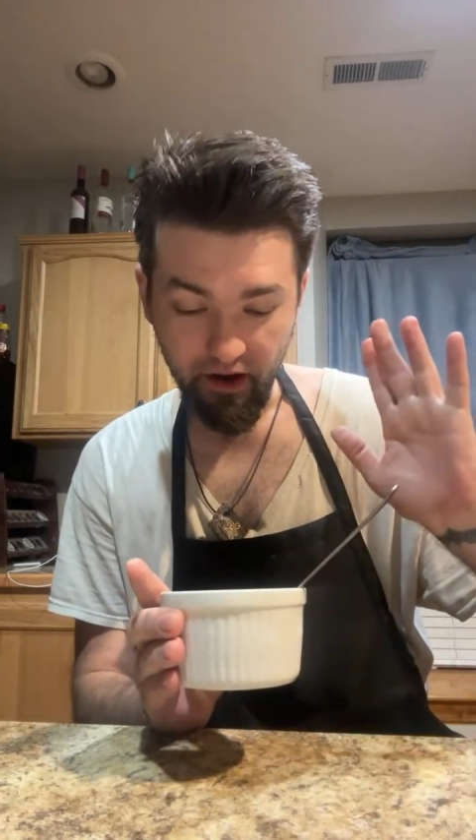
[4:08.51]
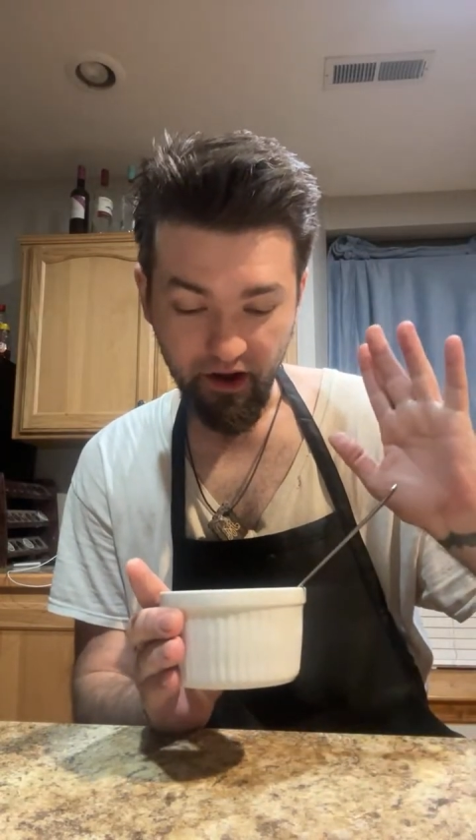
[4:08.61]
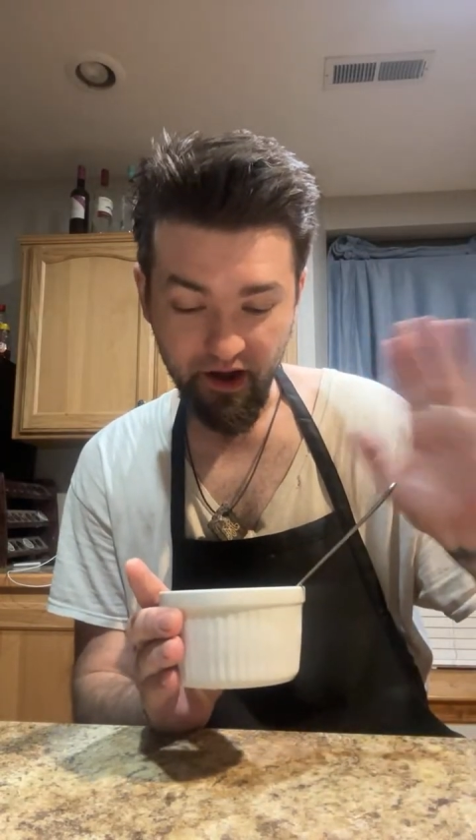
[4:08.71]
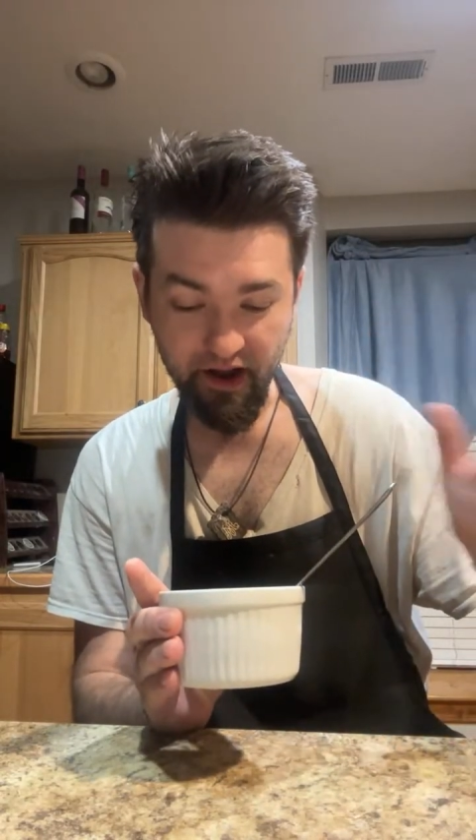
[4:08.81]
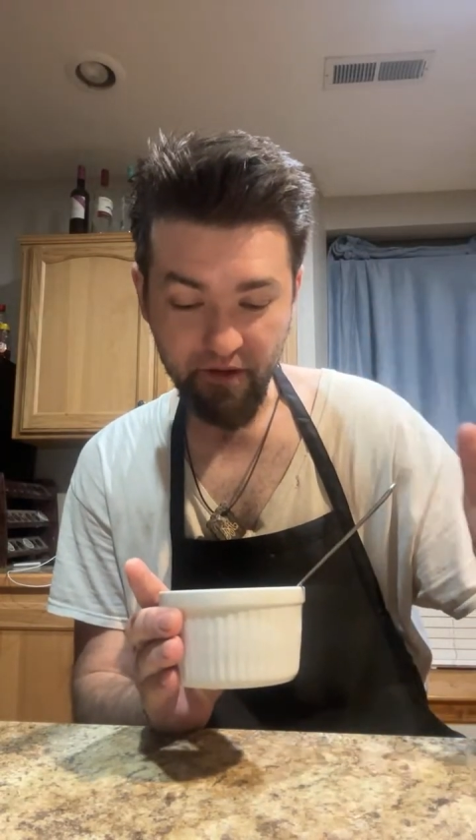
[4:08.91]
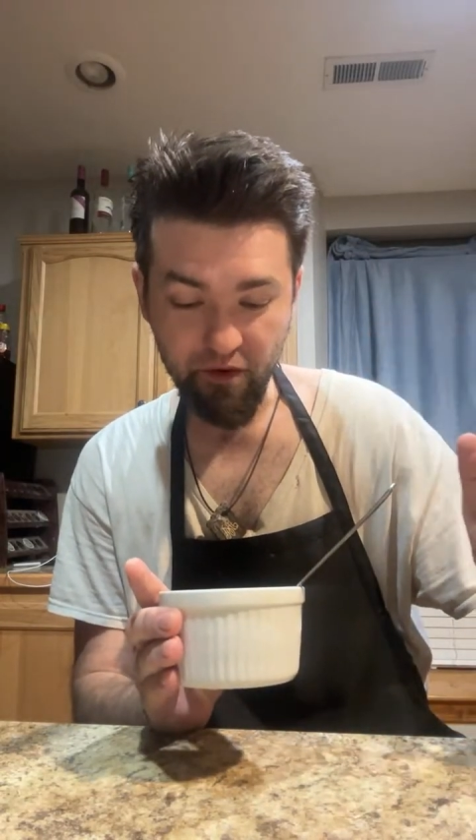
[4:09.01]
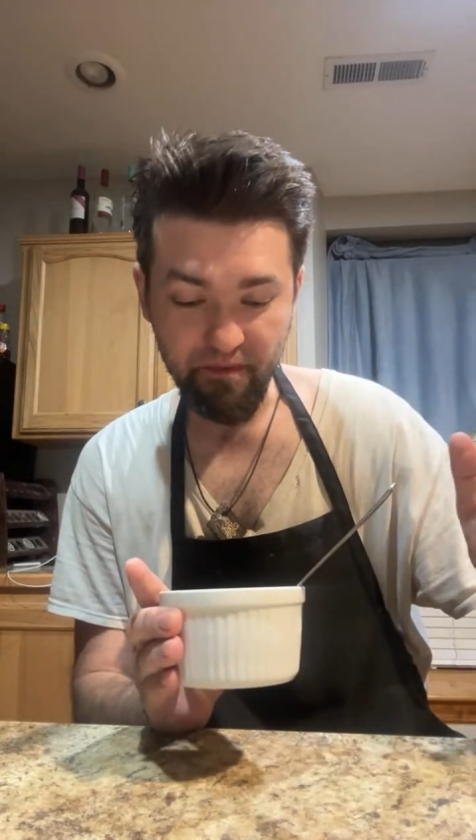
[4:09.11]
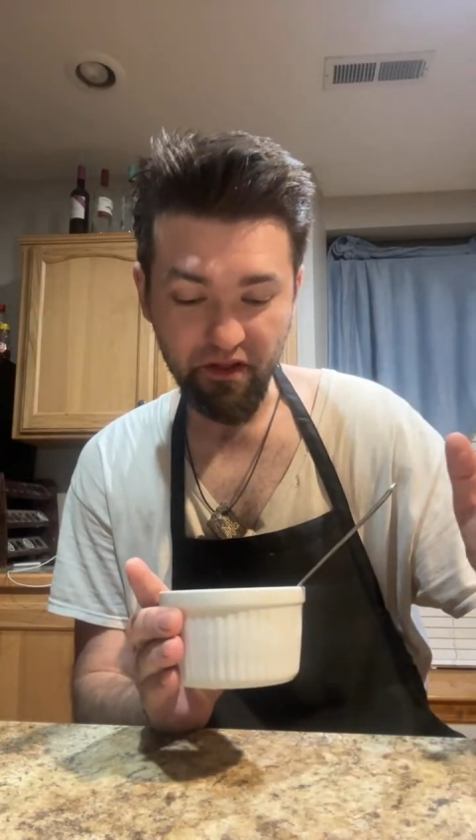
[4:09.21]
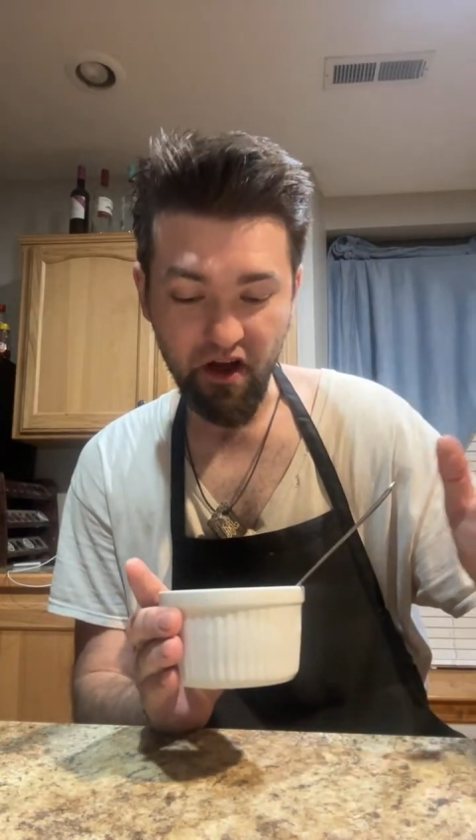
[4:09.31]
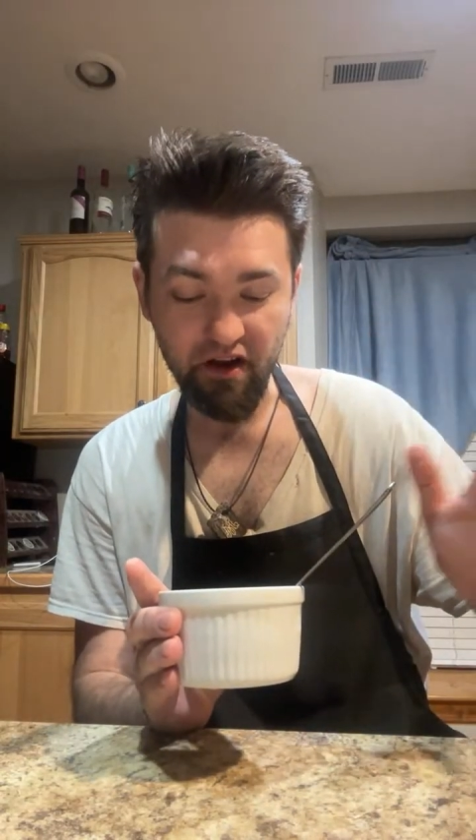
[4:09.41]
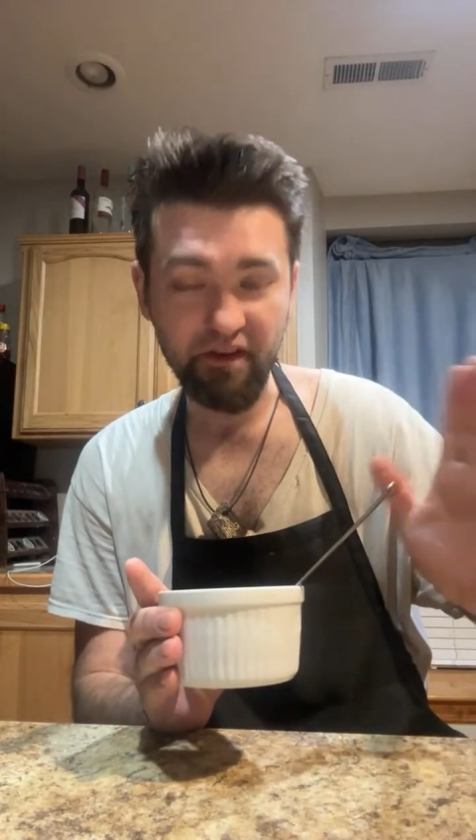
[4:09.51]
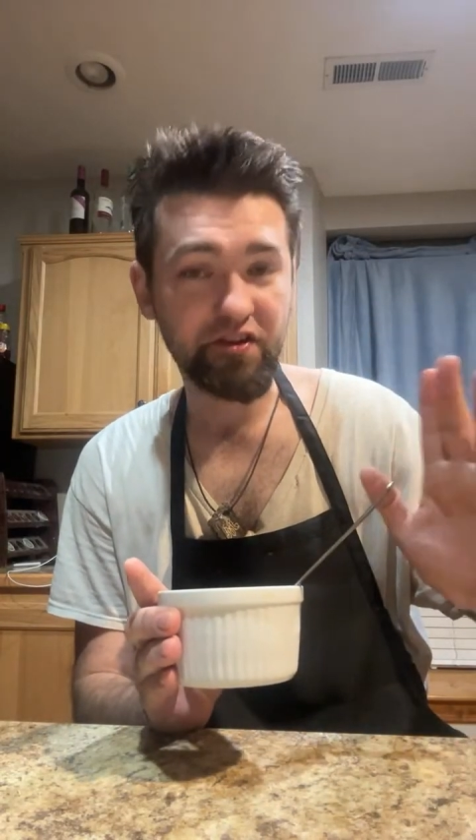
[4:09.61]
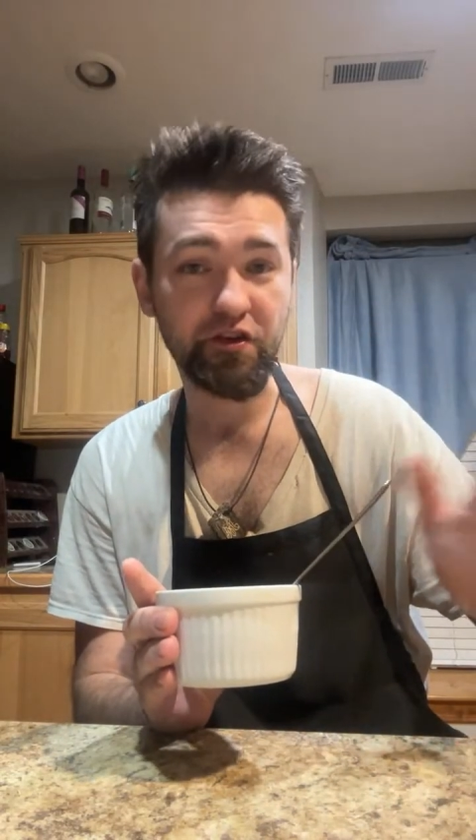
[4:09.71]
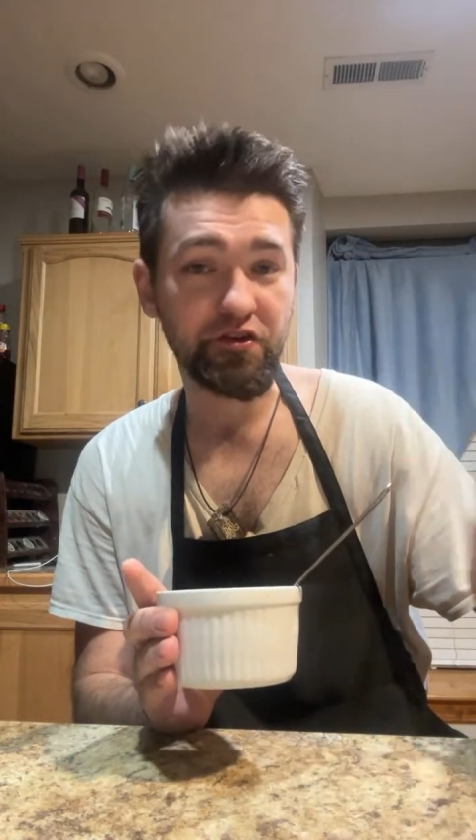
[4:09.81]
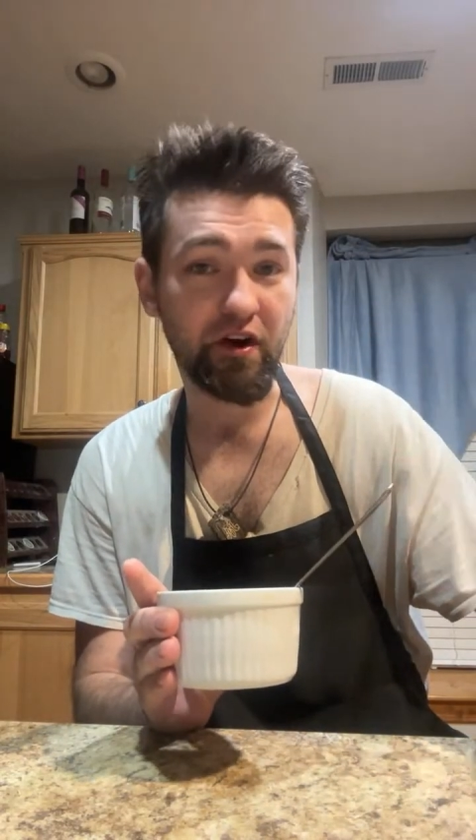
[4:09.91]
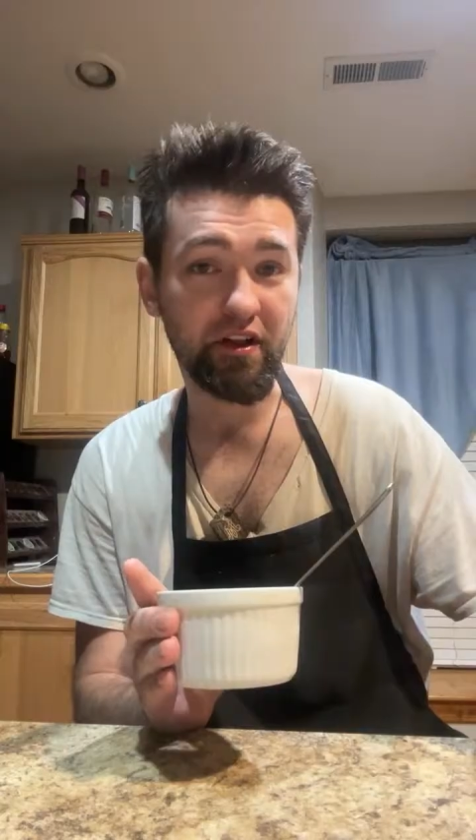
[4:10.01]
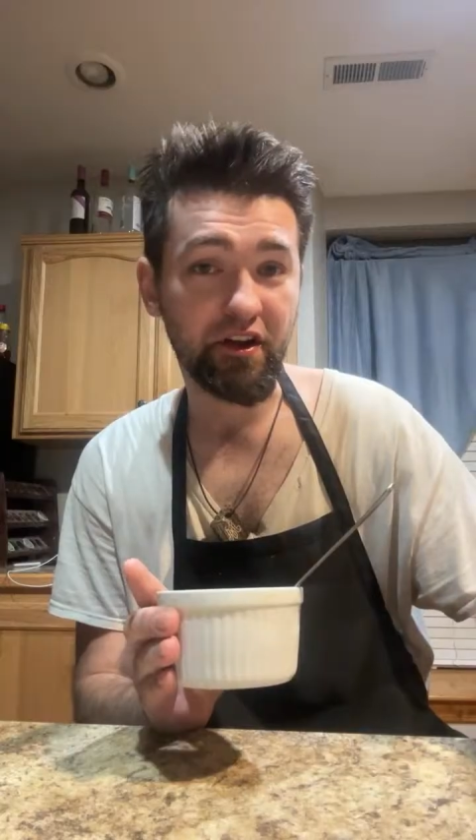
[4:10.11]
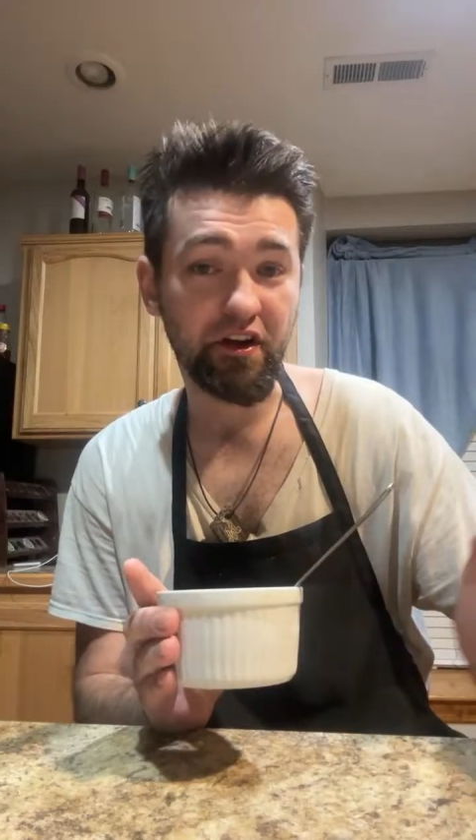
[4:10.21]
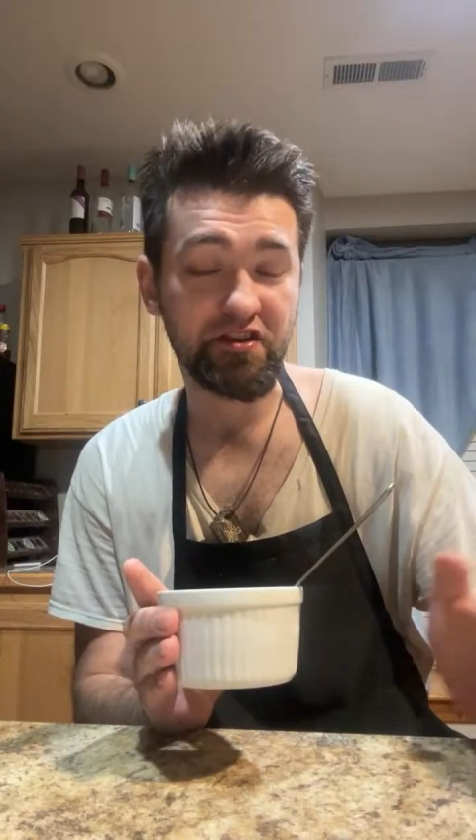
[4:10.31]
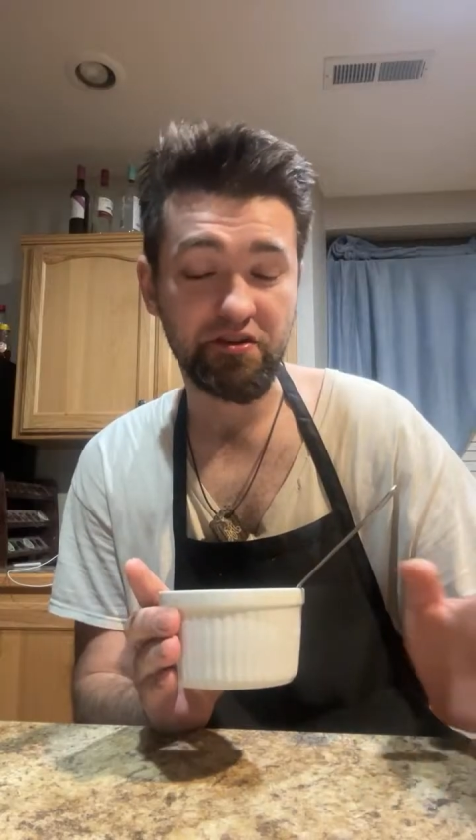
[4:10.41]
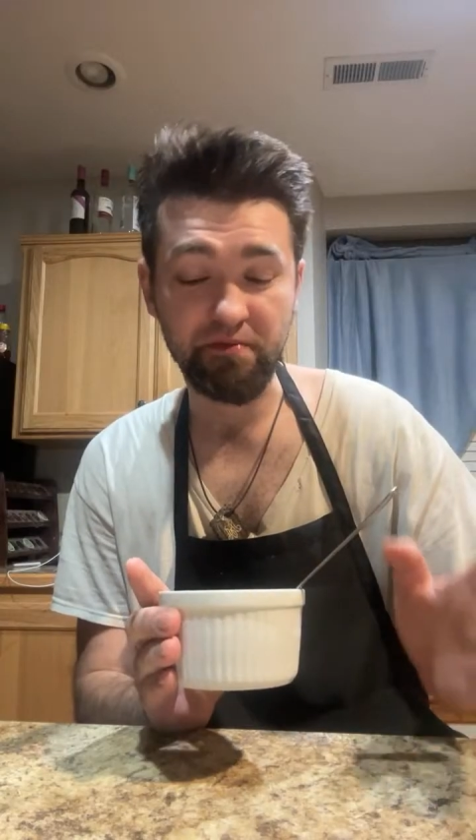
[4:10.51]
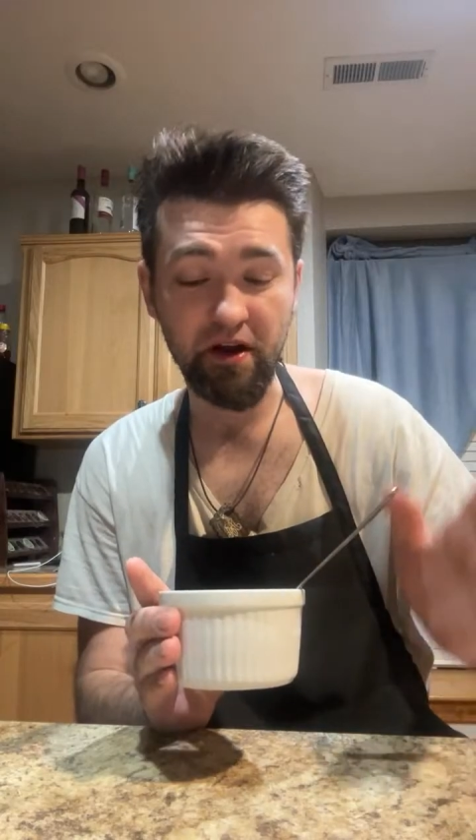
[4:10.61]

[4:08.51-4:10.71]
I would be lying if I told you I like custard,